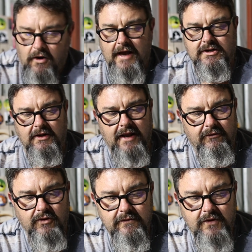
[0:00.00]
I actually
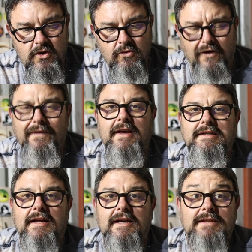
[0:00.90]
done a review on
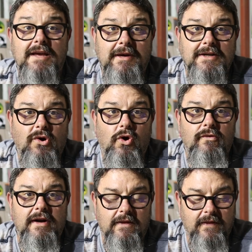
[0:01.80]
these last year because
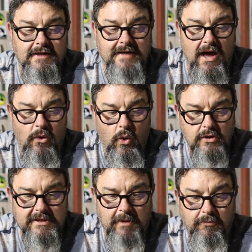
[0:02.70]
I reckon these are
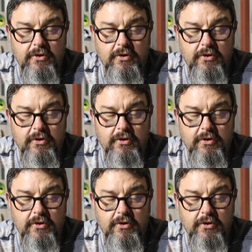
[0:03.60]
awesome.